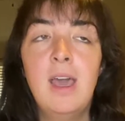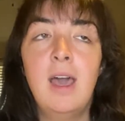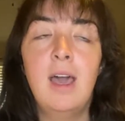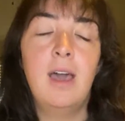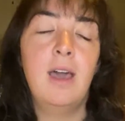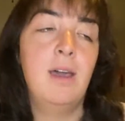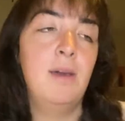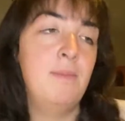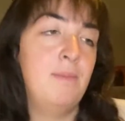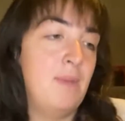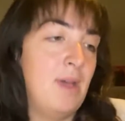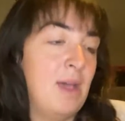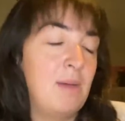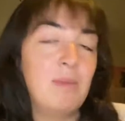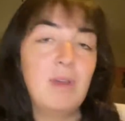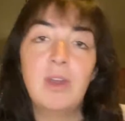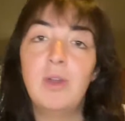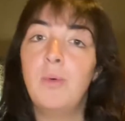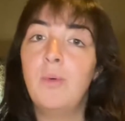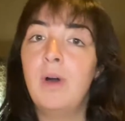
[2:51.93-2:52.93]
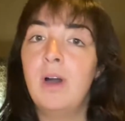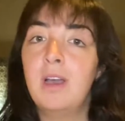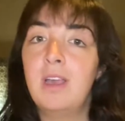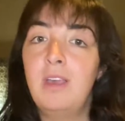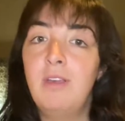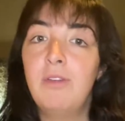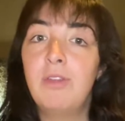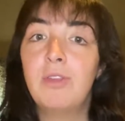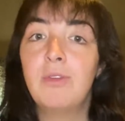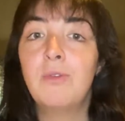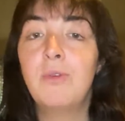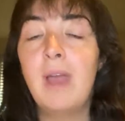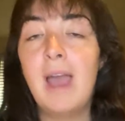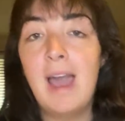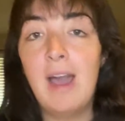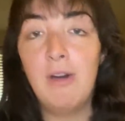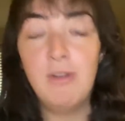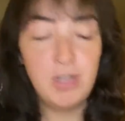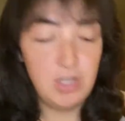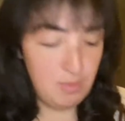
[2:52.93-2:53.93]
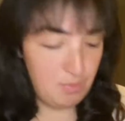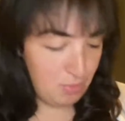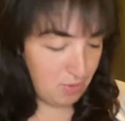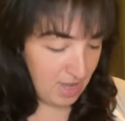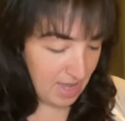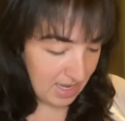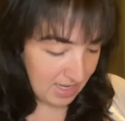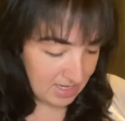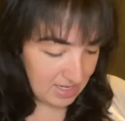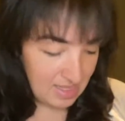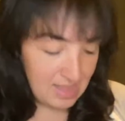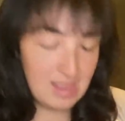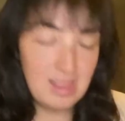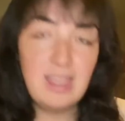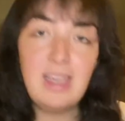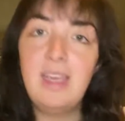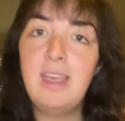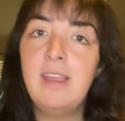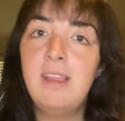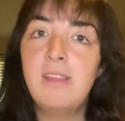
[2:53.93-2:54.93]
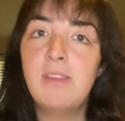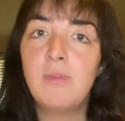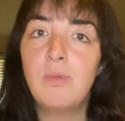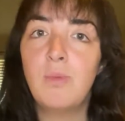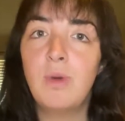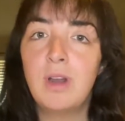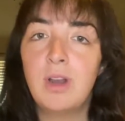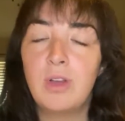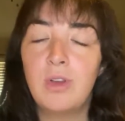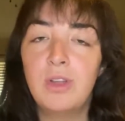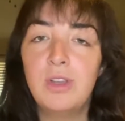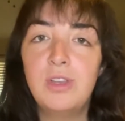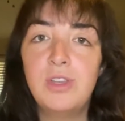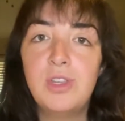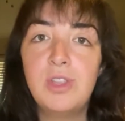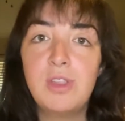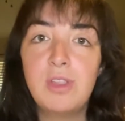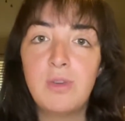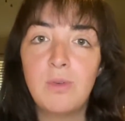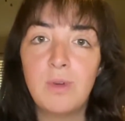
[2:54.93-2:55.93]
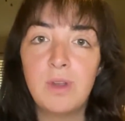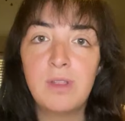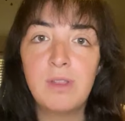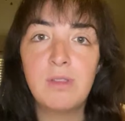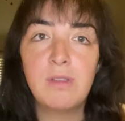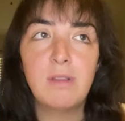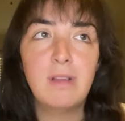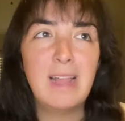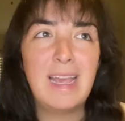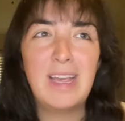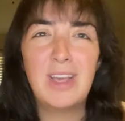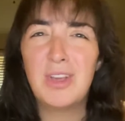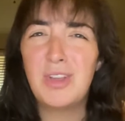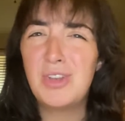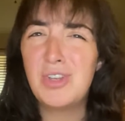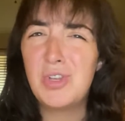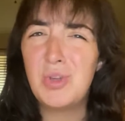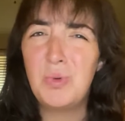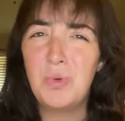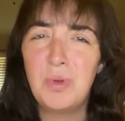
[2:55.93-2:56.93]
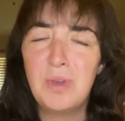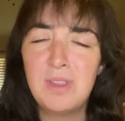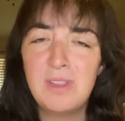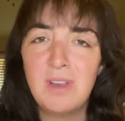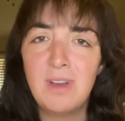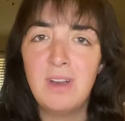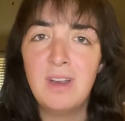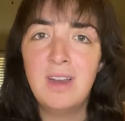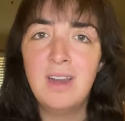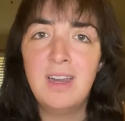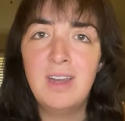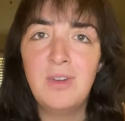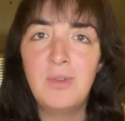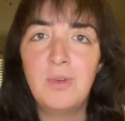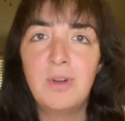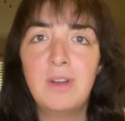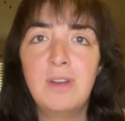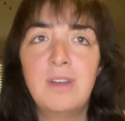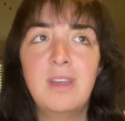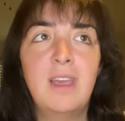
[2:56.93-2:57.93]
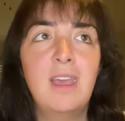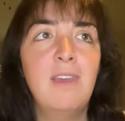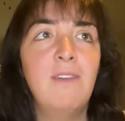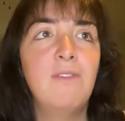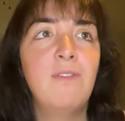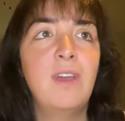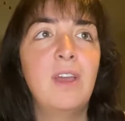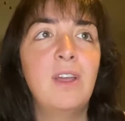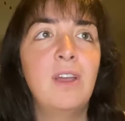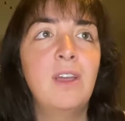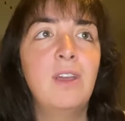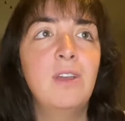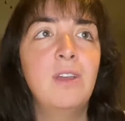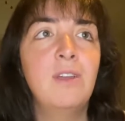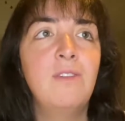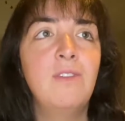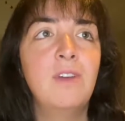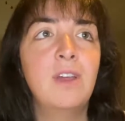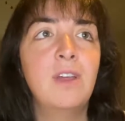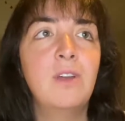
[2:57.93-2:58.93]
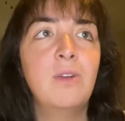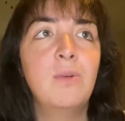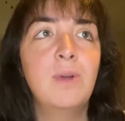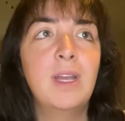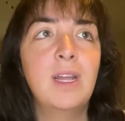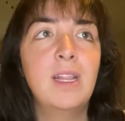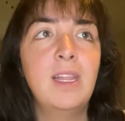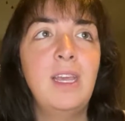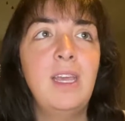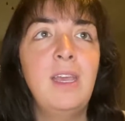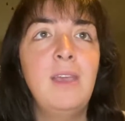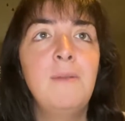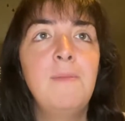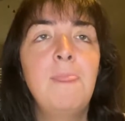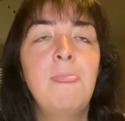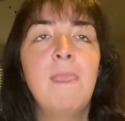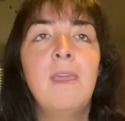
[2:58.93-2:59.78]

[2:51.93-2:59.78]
I'm going to walk you through how to practice these, what good tools are in order to get very good very quickly.